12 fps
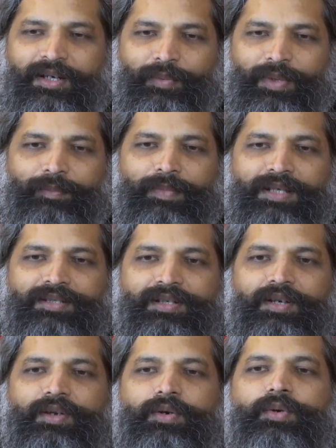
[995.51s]
we
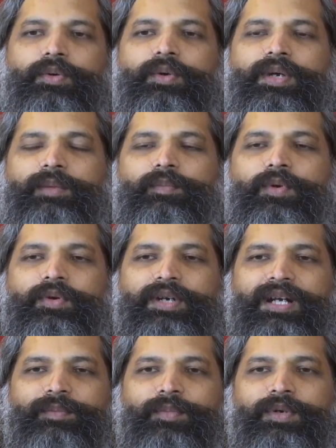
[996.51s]
must grow more
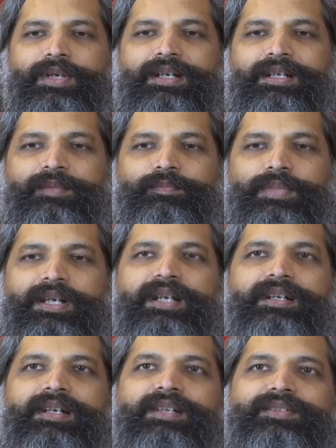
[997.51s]
and more in
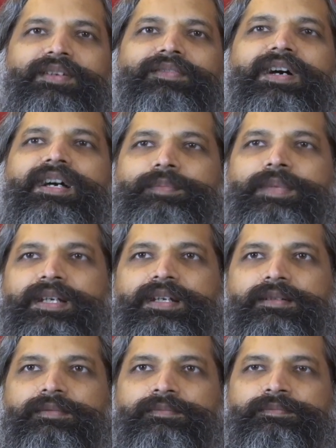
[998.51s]
completeness of harmony